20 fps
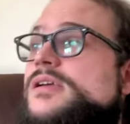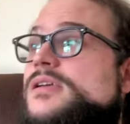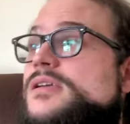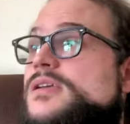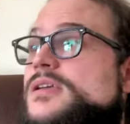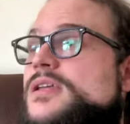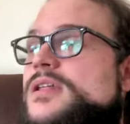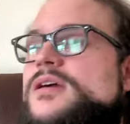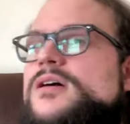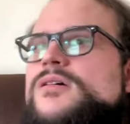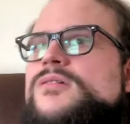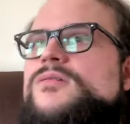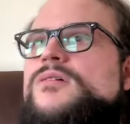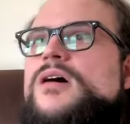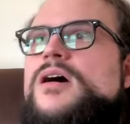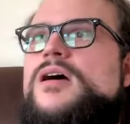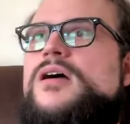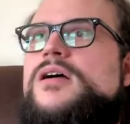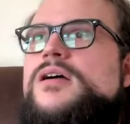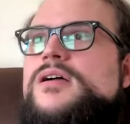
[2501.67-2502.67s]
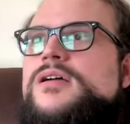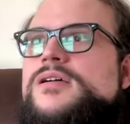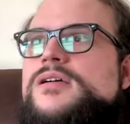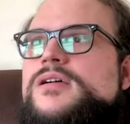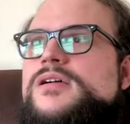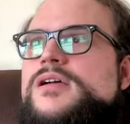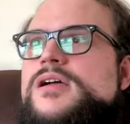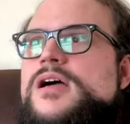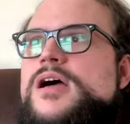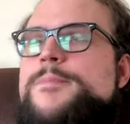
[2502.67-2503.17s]
you know
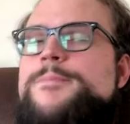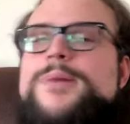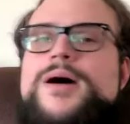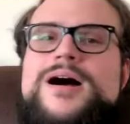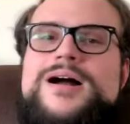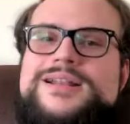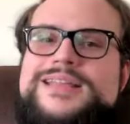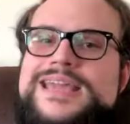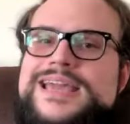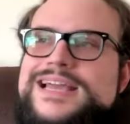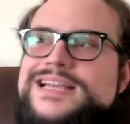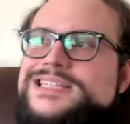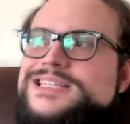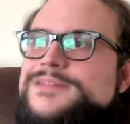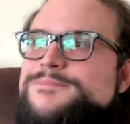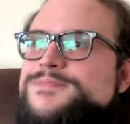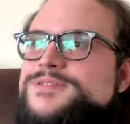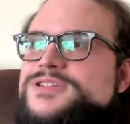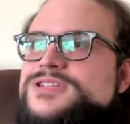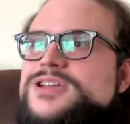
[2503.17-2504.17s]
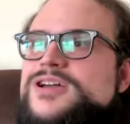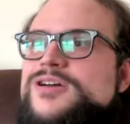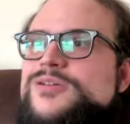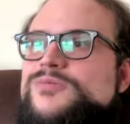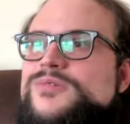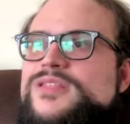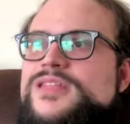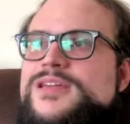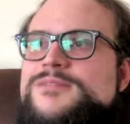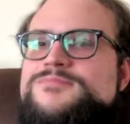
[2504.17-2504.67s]
a podcast episode
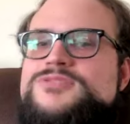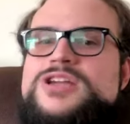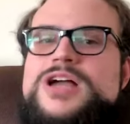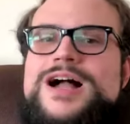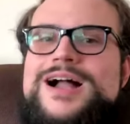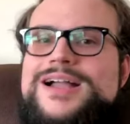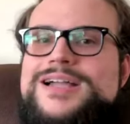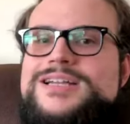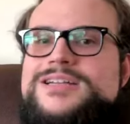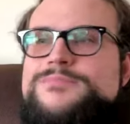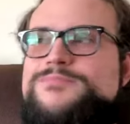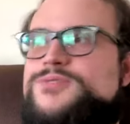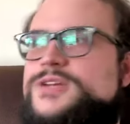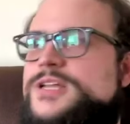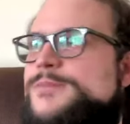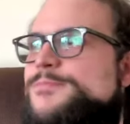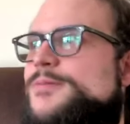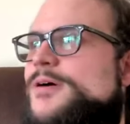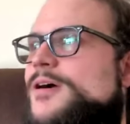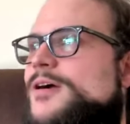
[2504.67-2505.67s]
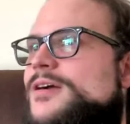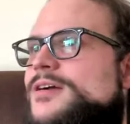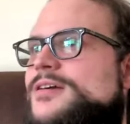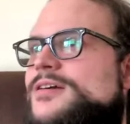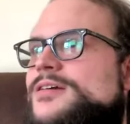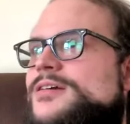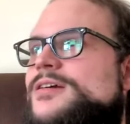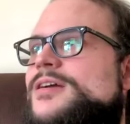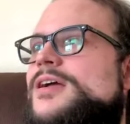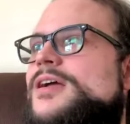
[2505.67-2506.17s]
with him talking to Priya
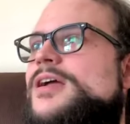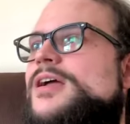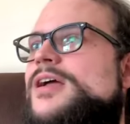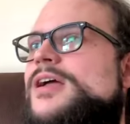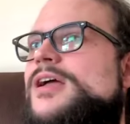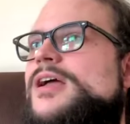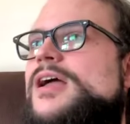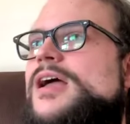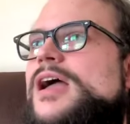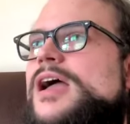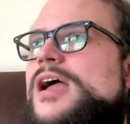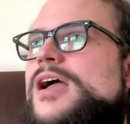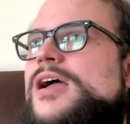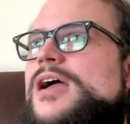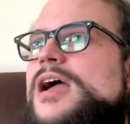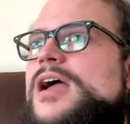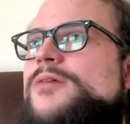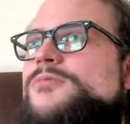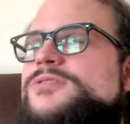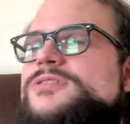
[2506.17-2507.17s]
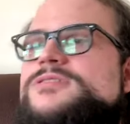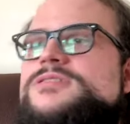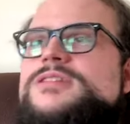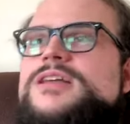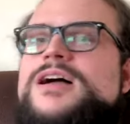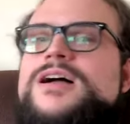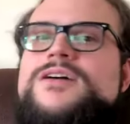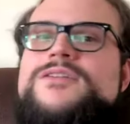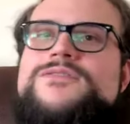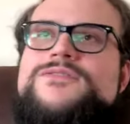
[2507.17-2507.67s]
Parker. I, I would
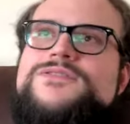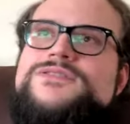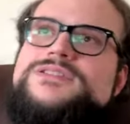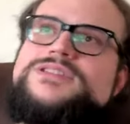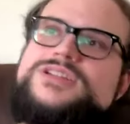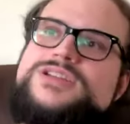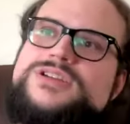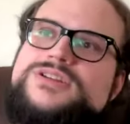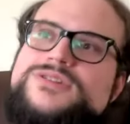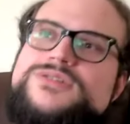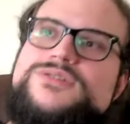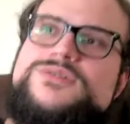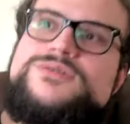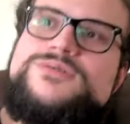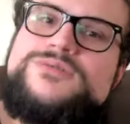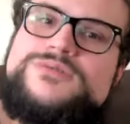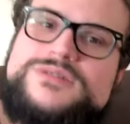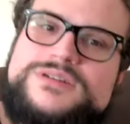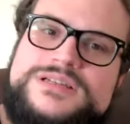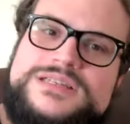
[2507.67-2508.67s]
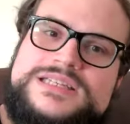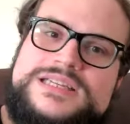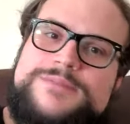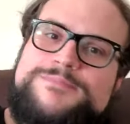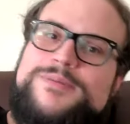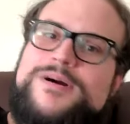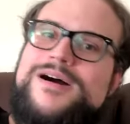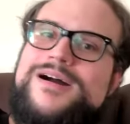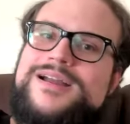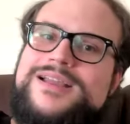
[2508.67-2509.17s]
love to see a
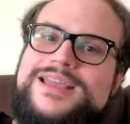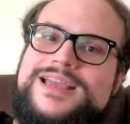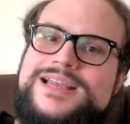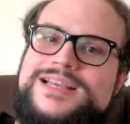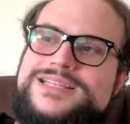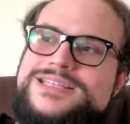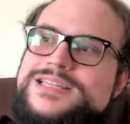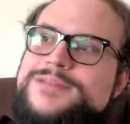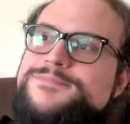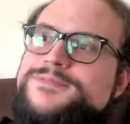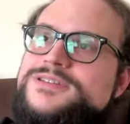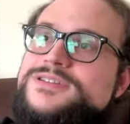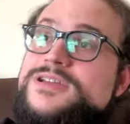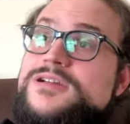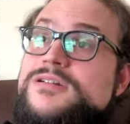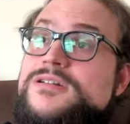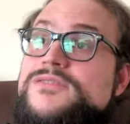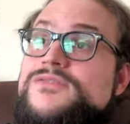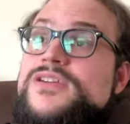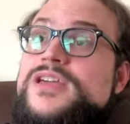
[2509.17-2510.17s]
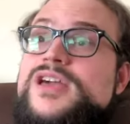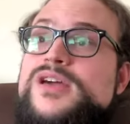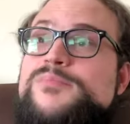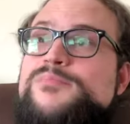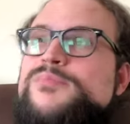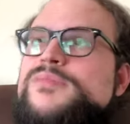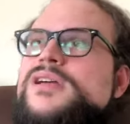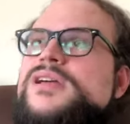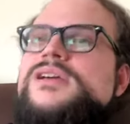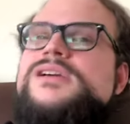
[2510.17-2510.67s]
podcast episode of
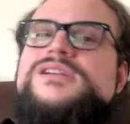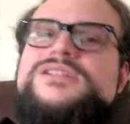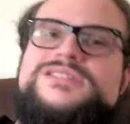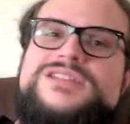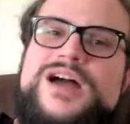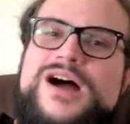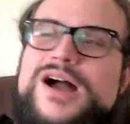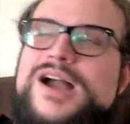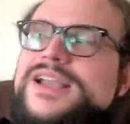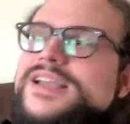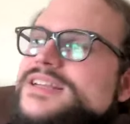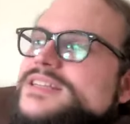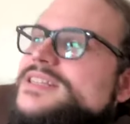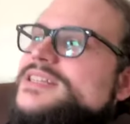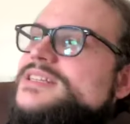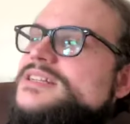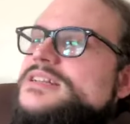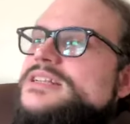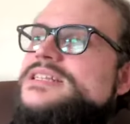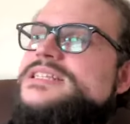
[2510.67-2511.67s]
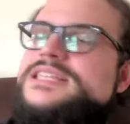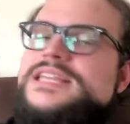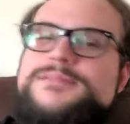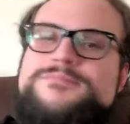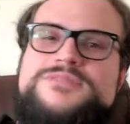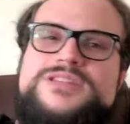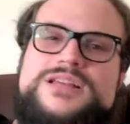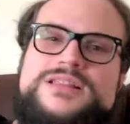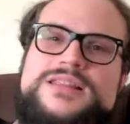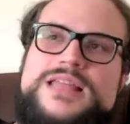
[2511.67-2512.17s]
him talking to
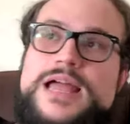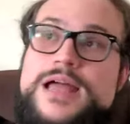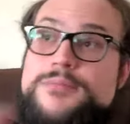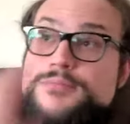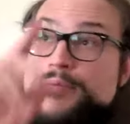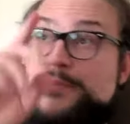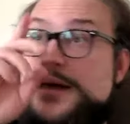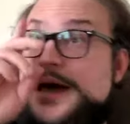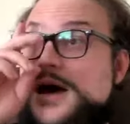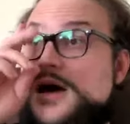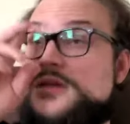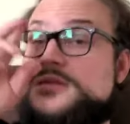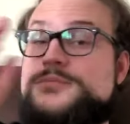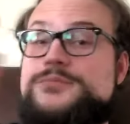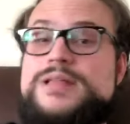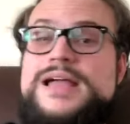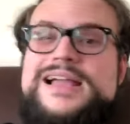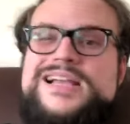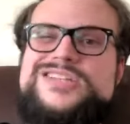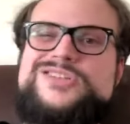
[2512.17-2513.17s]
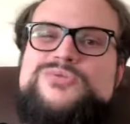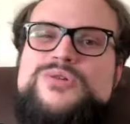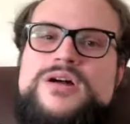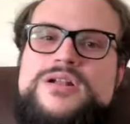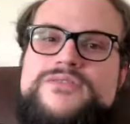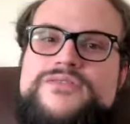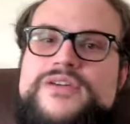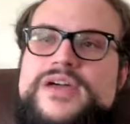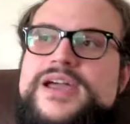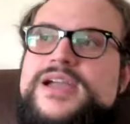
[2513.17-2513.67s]
Nassim Taleb about the Black
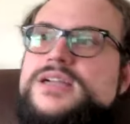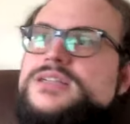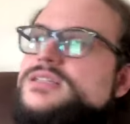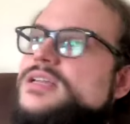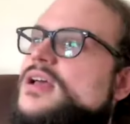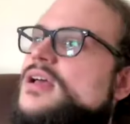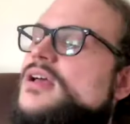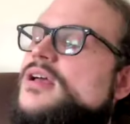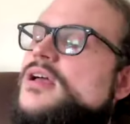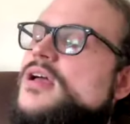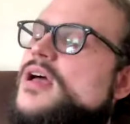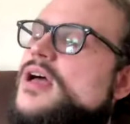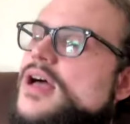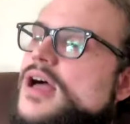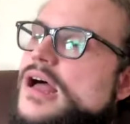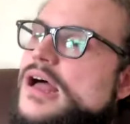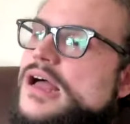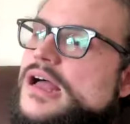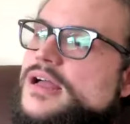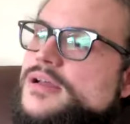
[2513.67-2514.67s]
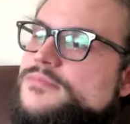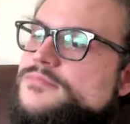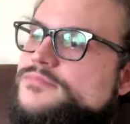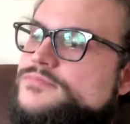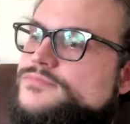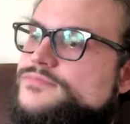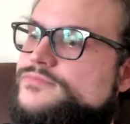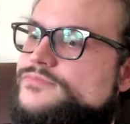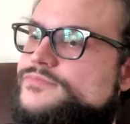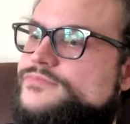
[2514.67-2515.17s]
Swan effect.
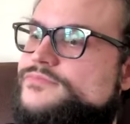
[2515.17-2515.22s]
Um,